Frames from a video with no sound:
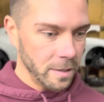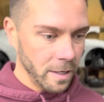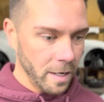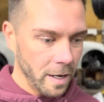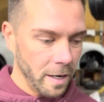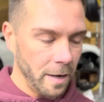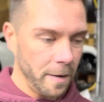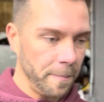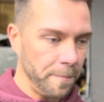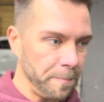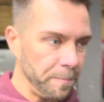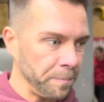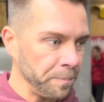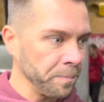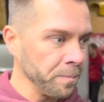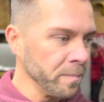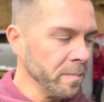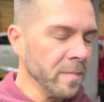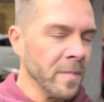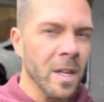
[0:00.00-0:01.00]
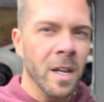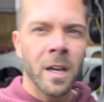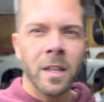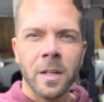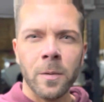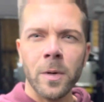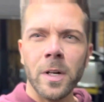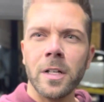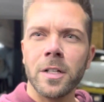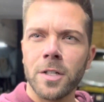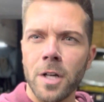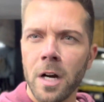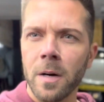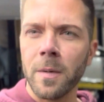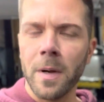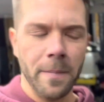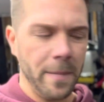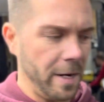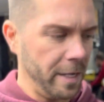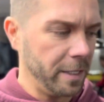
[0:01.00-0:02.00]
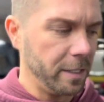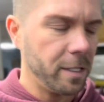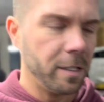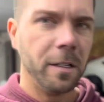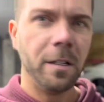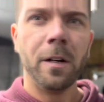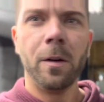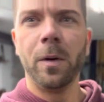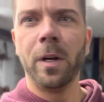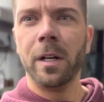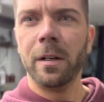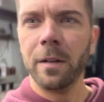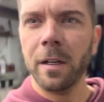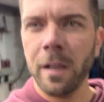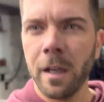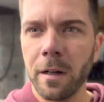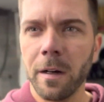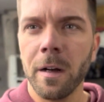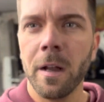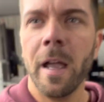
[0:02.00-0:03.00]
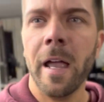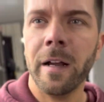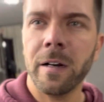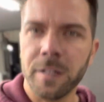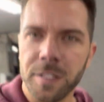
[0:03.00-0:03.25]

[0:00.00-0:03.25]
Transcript: I think we need to talk about mounting. You know what? Here, hang on a